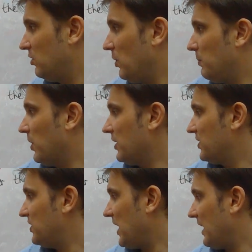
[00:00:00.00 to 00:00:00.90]
Do we
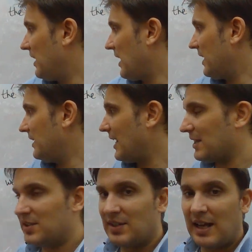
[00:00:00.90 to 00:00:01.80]
put sick and
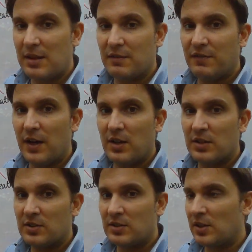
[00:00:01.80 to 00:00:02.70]
ness together
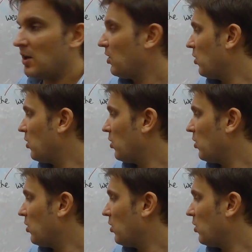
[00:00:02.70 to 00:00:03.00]
first,